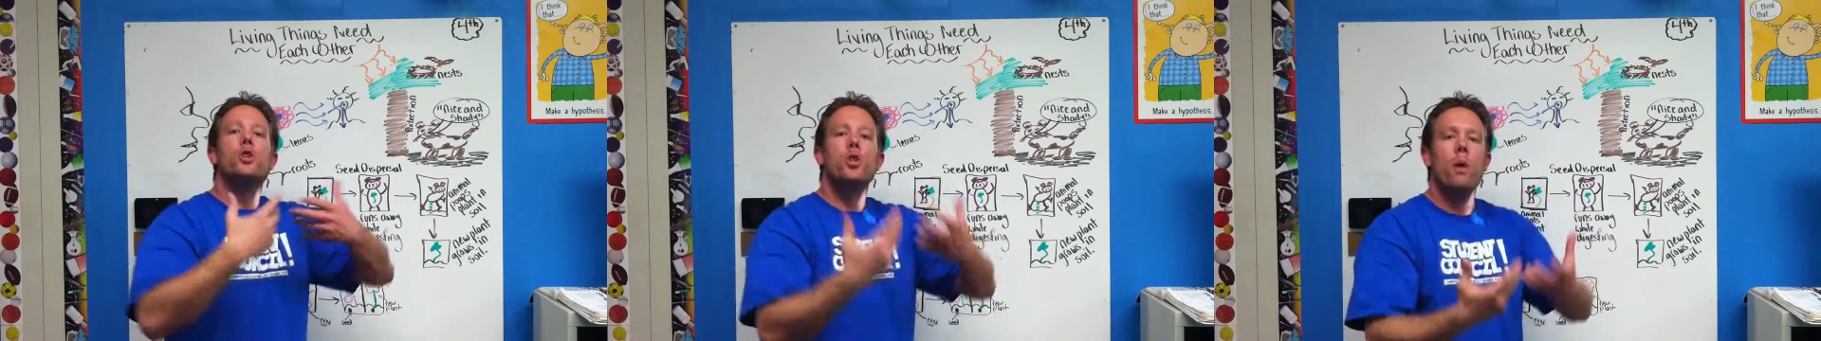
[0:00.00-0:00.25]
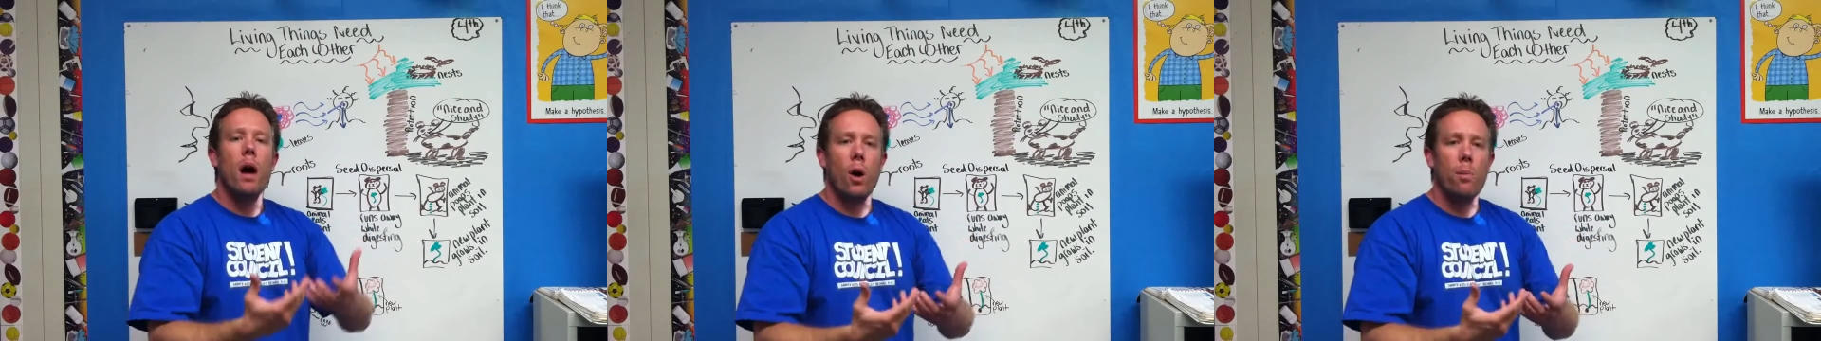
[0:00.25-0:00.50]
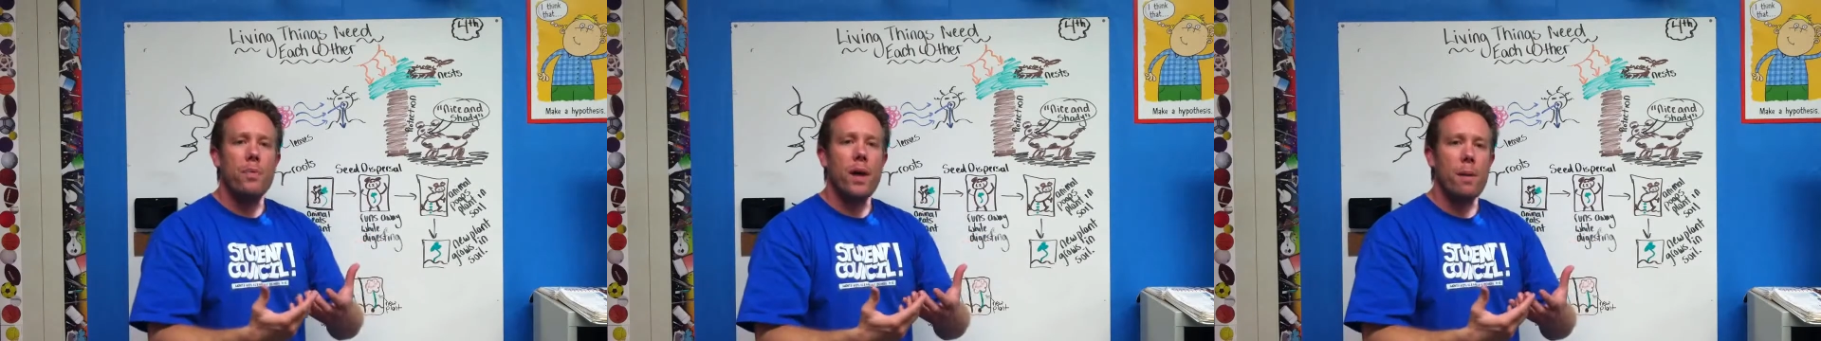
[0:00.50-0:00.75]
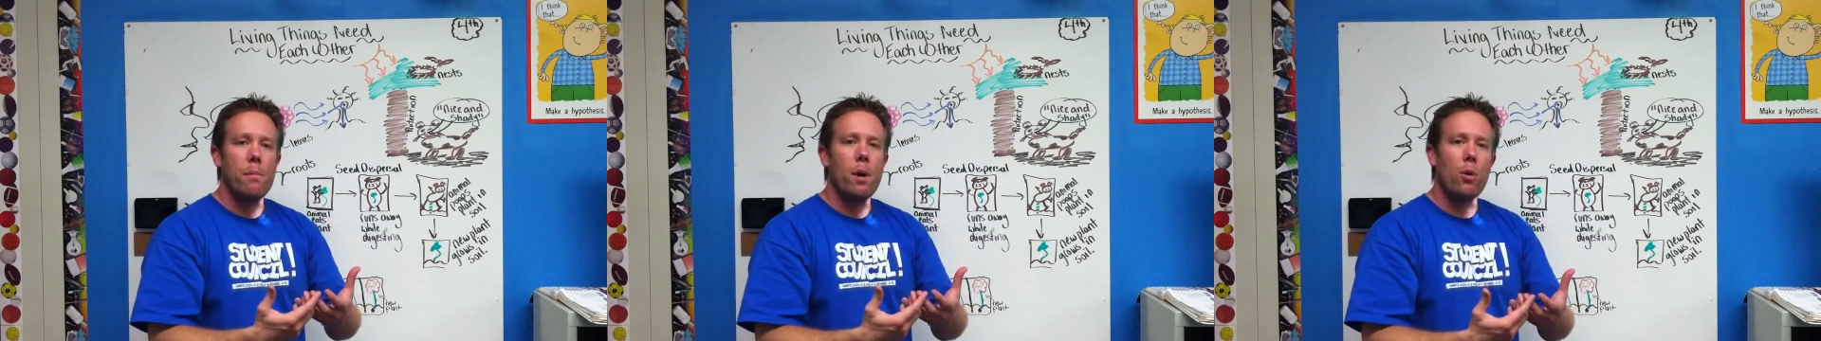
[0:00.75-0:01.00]
to help
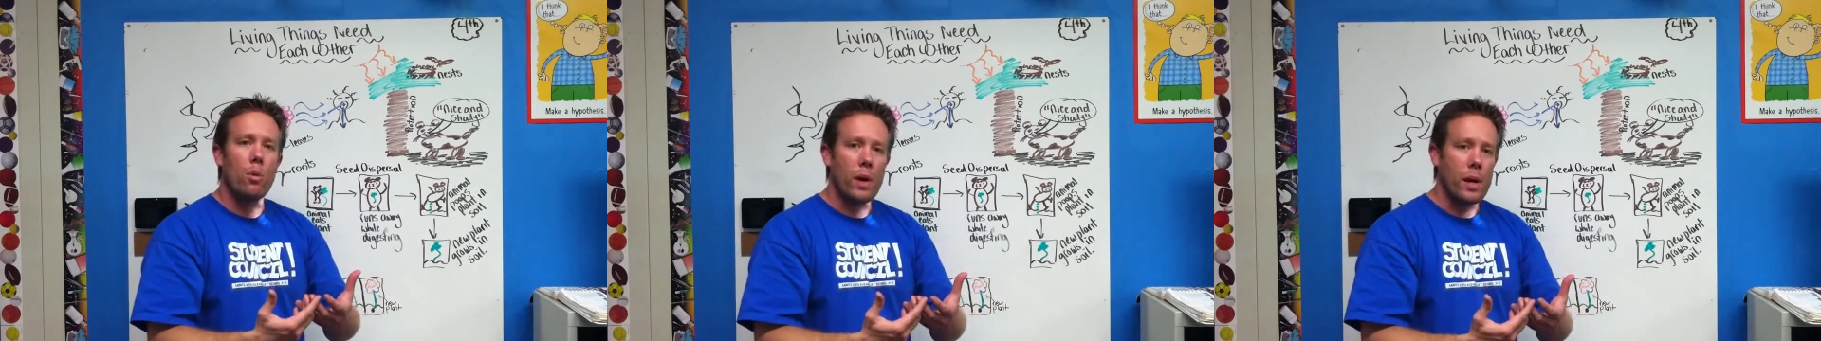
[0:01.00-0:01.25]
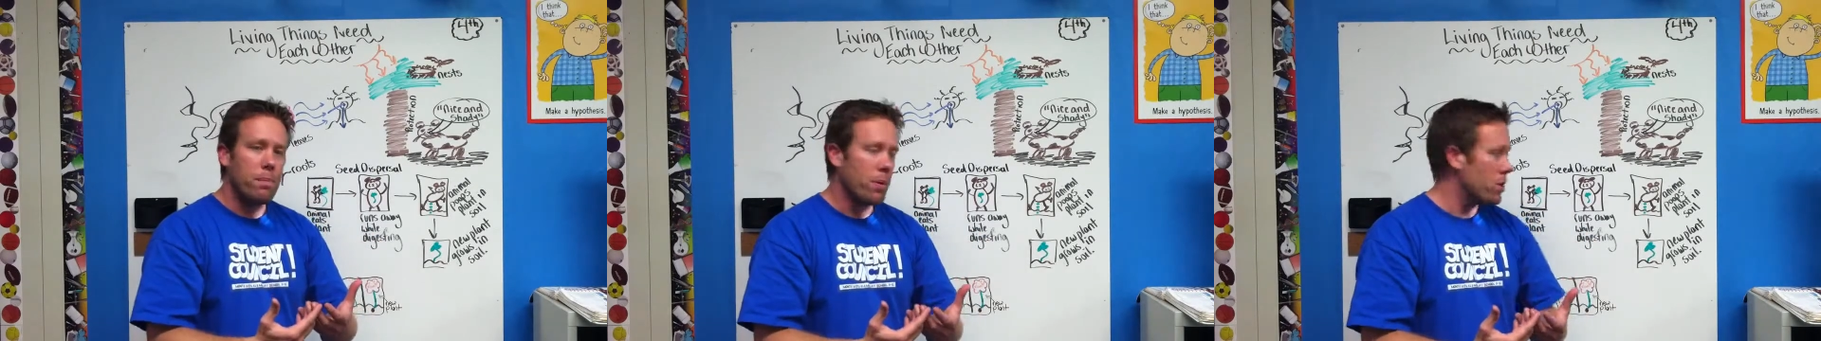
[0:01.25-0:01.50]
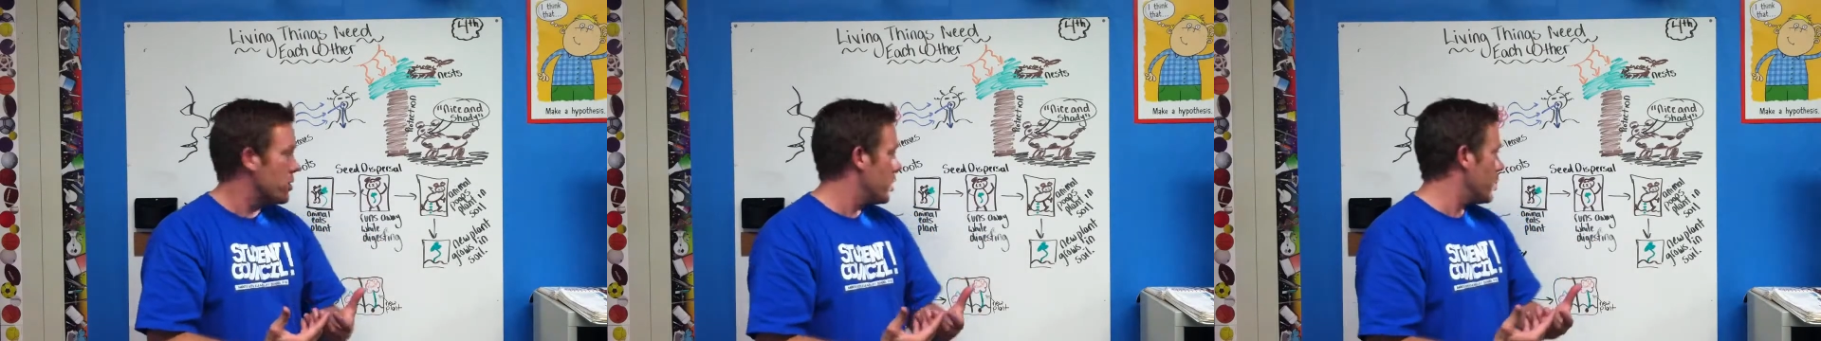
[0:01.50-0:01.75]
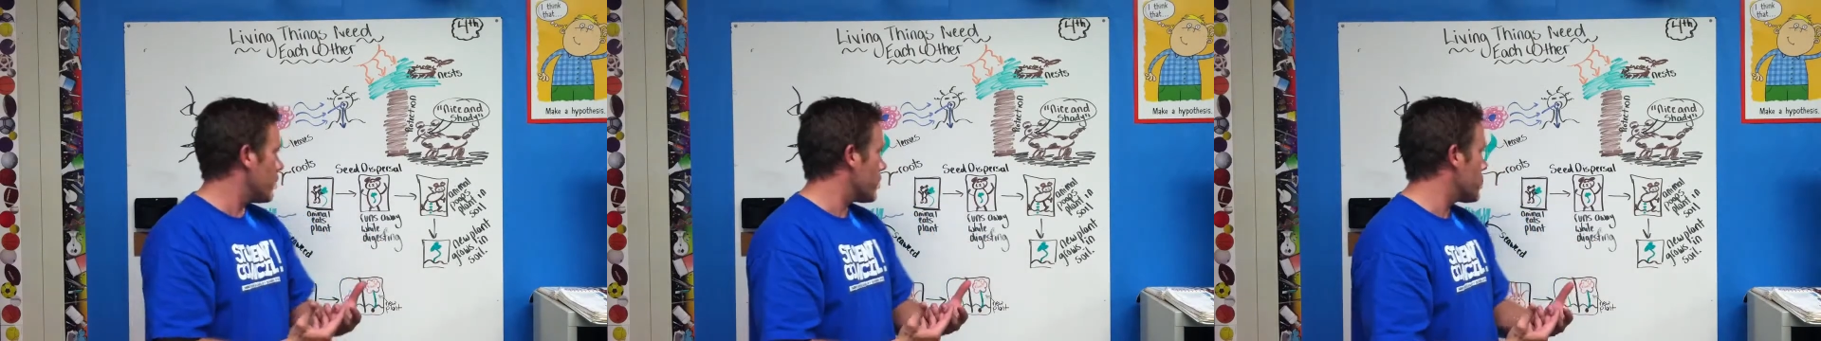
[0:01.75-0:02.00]
them
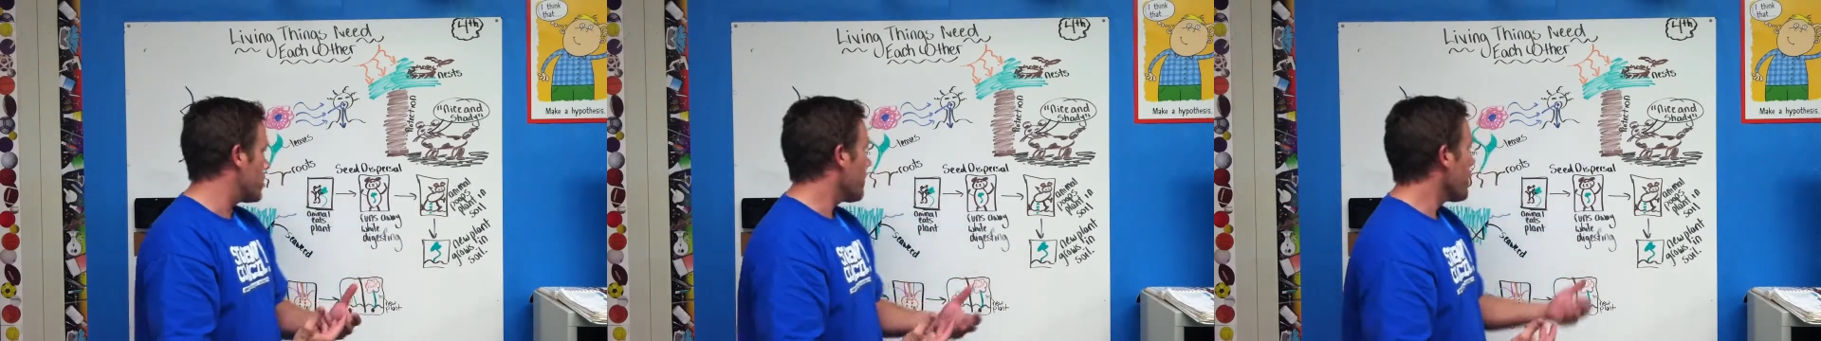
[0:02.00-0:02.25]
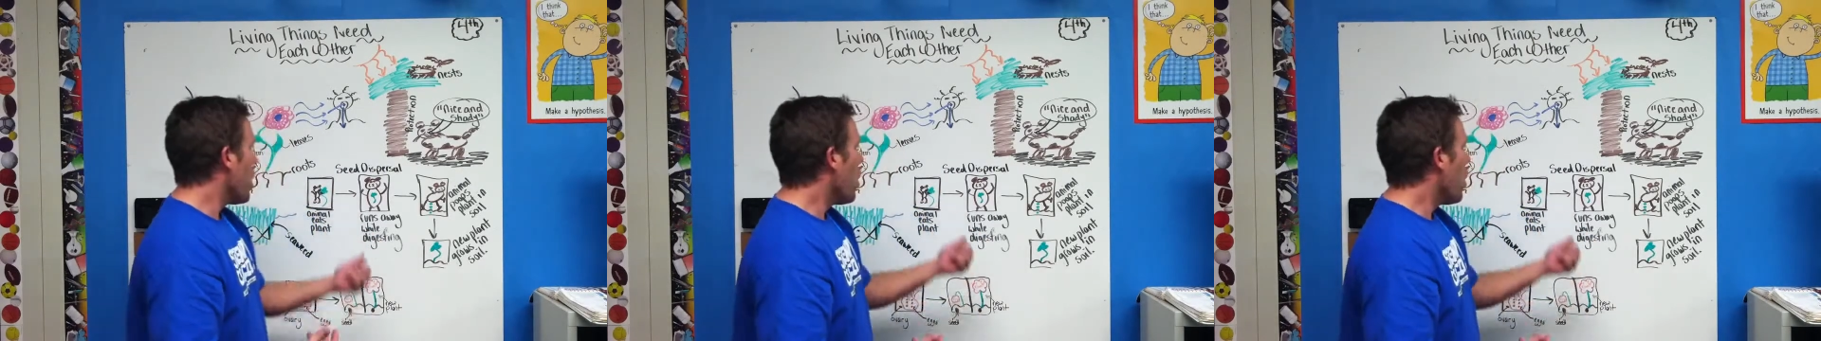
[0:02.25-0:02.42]
reproduce.